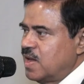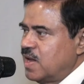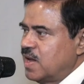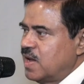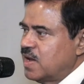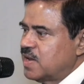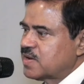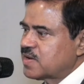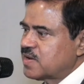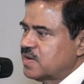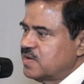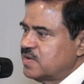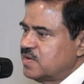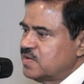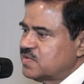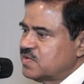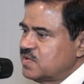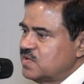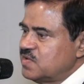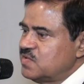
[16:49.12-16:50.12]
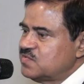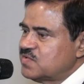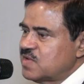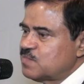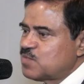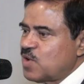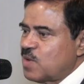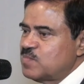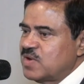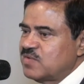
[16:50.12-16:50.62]
And it is
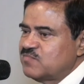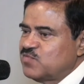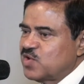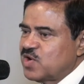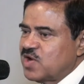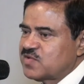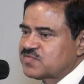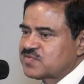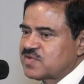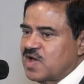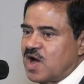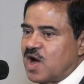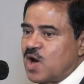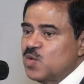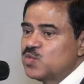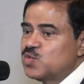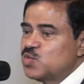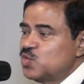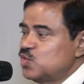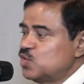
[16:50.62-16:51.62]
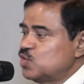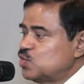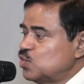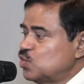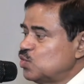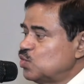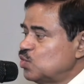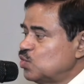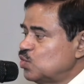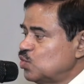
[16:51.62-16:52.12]
a problem for us. How do we do
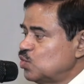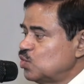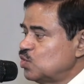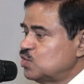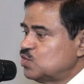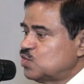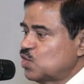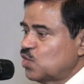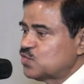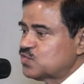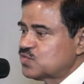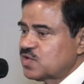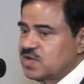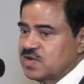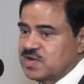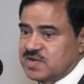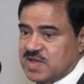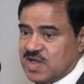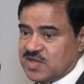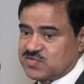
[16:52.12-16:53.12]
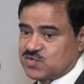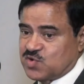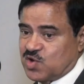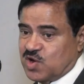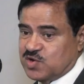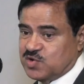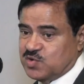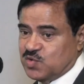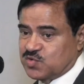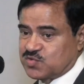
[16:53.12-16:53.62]
with those
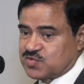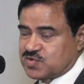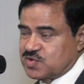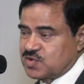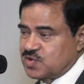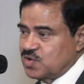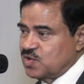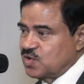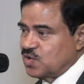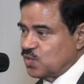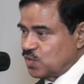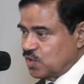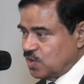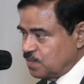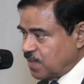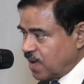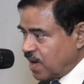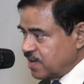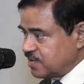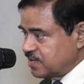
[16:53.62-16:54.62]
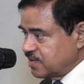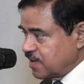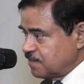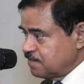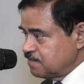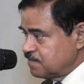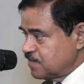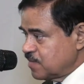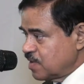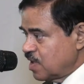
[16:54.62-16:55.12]
destroyed nodes? We burn
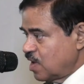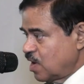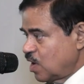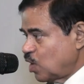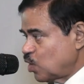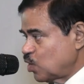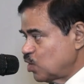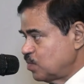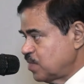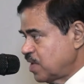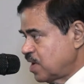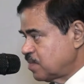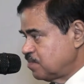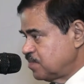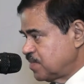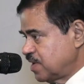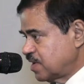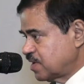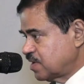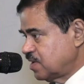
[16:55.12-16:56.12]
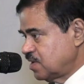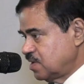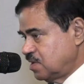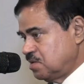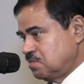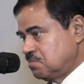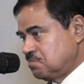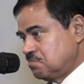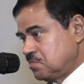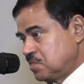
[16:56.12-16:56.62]
them or we make brick
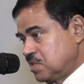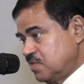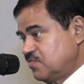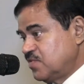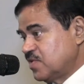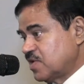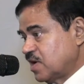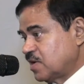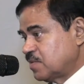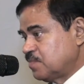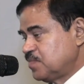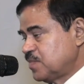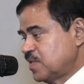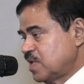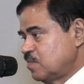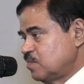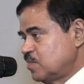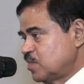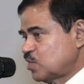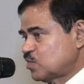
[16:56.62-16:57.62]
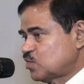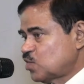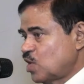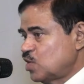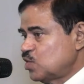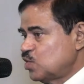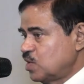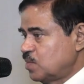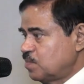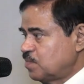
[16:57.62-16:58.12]
difficult. Because
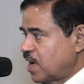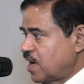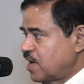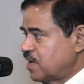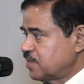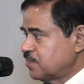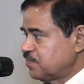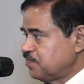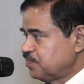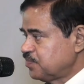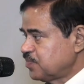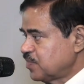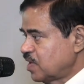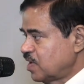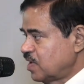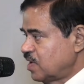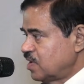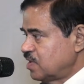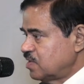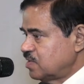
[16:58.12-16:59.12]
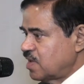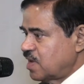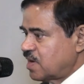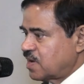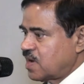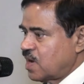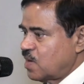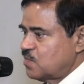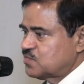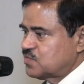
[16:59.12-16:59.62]
when we burn, there
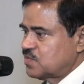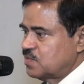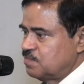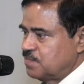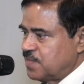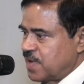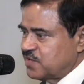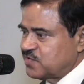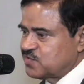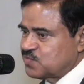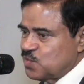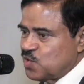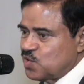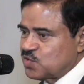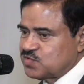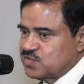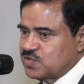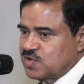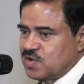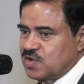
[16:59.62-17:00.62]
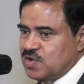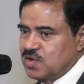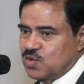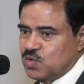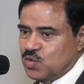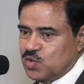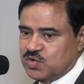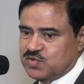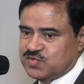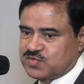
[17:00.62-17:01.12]
comes bad smokes
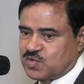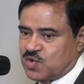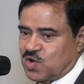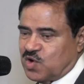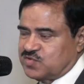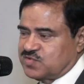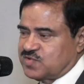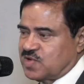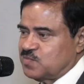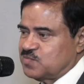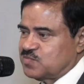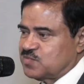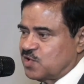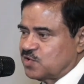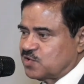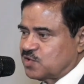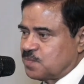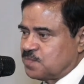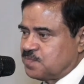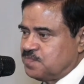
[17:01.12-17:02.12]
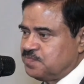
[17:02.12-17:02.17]
which cause some sort of